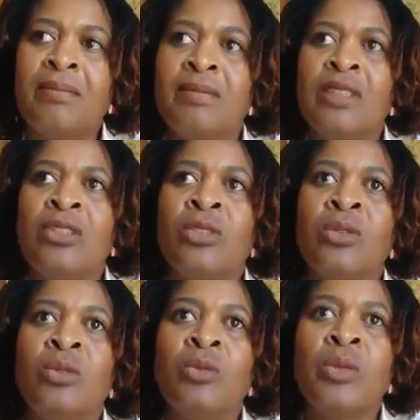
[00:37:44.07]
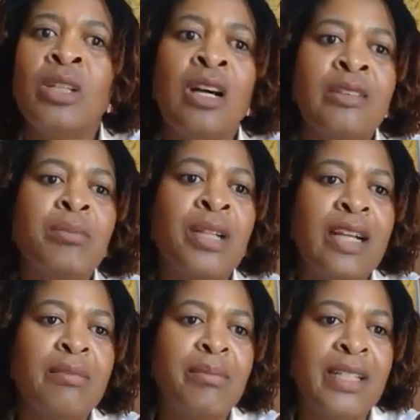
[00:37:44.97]
We are in
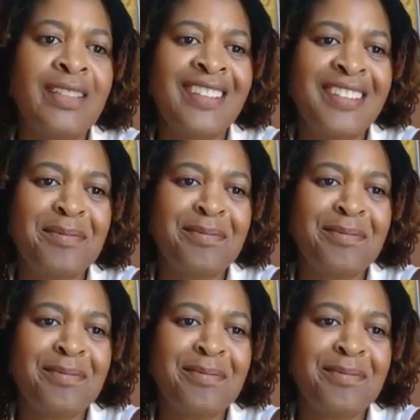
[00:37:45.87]
Pride Month.